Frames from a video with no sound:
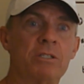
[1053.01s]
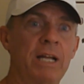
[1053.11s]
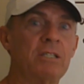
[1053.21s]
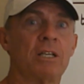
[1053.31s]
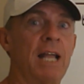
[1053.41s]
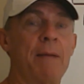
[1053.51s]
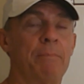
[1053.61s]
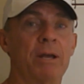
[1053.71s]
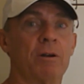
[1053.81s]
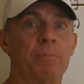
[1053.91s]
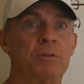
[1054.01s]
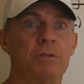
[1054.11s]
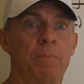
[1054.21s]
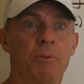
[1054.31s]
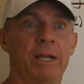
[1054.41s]
That's a lot better
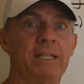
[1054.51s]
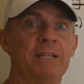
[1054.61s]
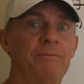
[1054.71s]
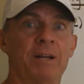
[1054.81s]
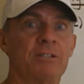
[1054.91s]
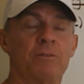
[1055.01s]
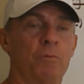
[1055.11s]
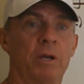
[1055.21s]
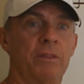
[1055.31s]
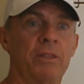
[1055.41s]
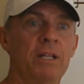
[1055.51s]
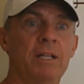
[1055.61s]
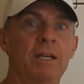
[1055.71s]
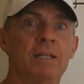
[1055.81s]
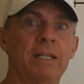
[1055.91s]
to play defensive with
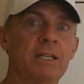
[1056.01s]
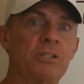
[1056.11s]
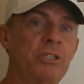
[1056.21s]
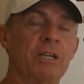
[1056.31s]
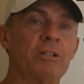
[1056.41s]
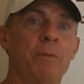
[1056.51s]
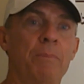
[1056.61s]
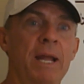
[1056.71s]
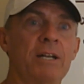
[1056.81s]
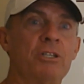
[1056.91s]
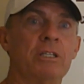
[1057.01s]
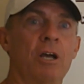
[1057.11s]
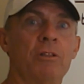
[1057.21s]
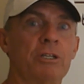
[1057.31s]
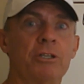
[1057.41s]
than to sit on the bench and
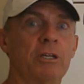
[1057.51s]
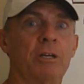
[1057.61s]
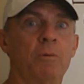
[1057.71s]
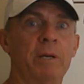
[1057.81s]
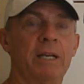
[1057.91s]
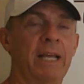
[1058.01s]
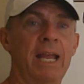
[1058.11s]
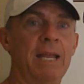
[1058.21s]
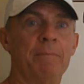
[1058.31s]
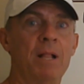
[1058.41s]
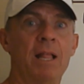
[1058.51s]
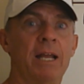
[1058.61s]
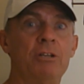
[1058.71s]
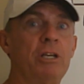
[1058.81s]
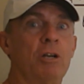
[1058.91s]
know that you're going to win a game
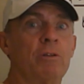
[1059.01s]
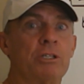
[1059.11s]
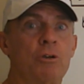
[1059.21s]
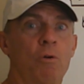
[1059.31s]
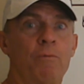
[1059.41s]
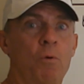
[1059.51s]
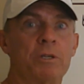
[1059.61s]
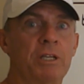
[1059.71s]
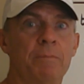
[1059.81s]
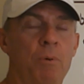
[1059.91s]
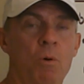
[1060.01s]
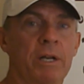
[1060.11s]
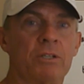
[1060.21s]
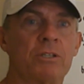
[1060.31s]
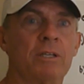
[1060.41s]
and you can only score 14
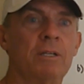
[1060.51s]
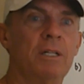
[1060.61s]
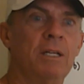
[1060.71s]
points.